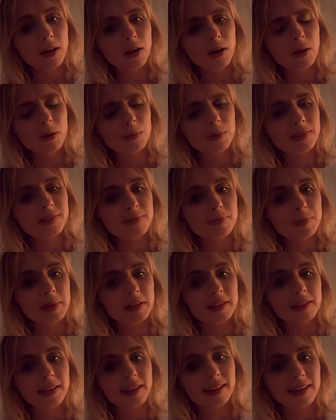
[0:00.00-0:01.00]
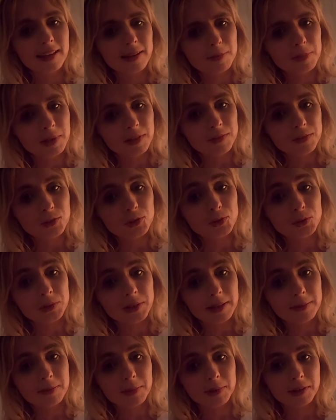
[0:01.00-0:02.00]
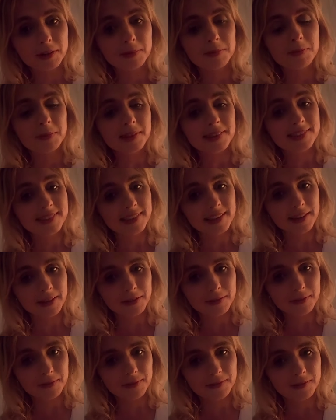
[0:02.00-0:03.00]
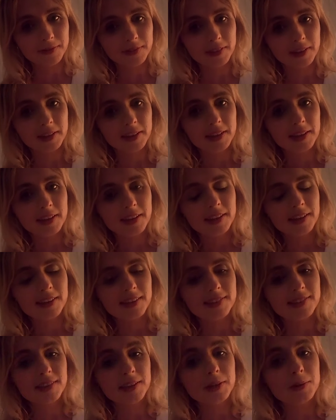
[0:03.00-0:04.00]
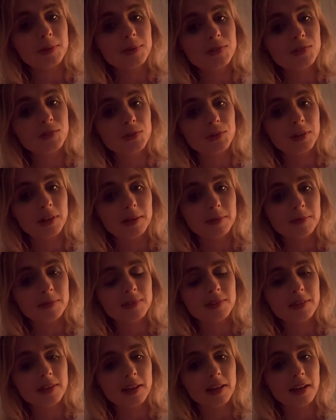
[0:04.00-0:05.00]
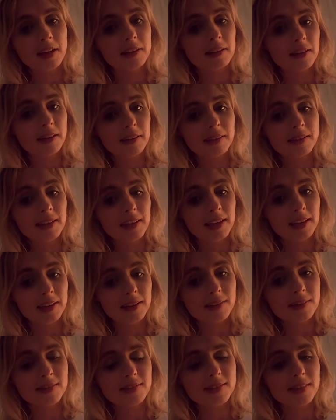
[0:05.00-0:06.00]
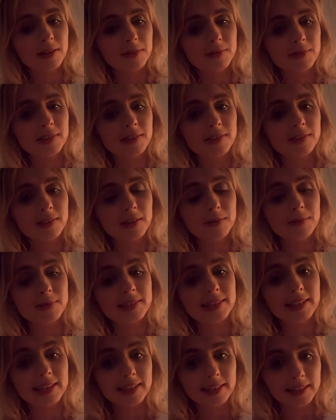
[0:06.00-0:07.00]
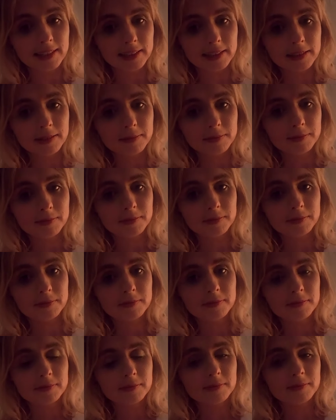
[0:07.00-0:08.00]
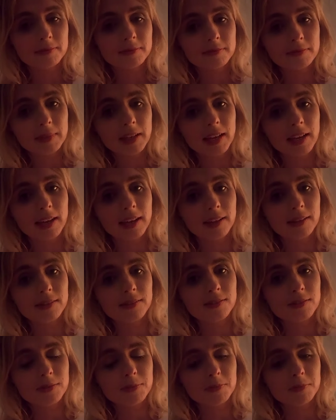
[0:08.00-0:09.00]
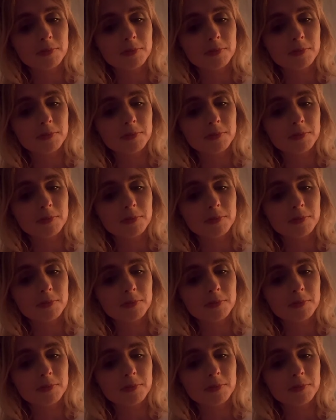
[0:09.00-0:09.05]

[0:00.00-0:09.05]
always been a bit of a dreamer myself, because I always dreamed a lot of things ever since I was little. And